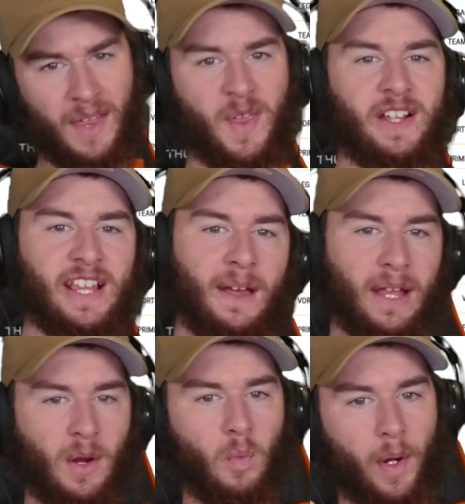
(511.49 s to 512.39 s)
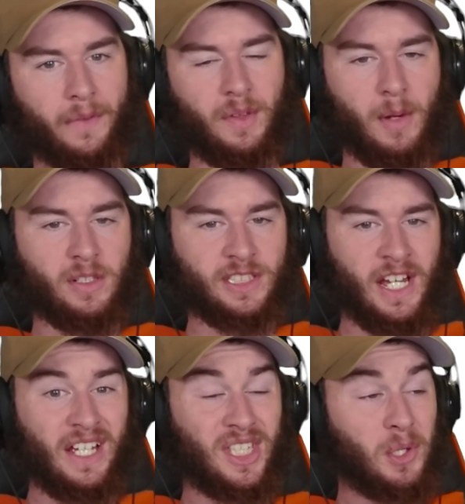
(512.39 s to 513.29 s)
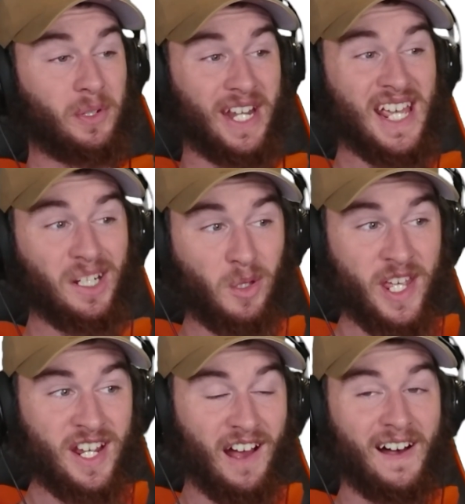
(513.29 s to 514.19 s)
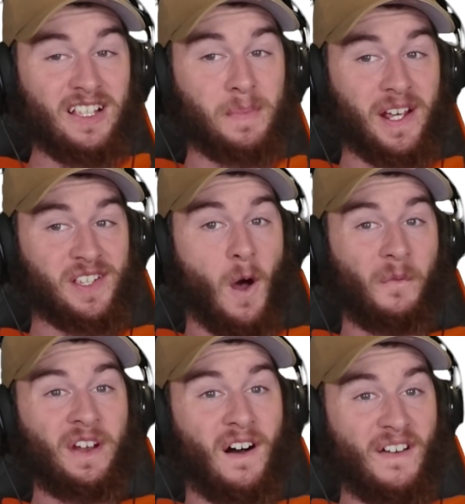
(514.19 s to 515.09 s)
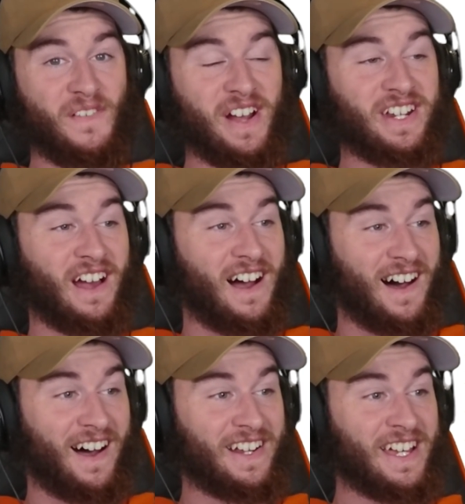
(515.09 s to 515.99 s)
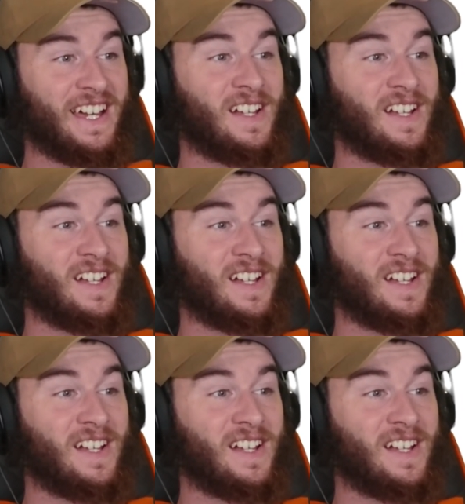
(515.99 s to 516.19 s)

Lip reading: I think they're like one of the most unique looking cards, because often I find it hard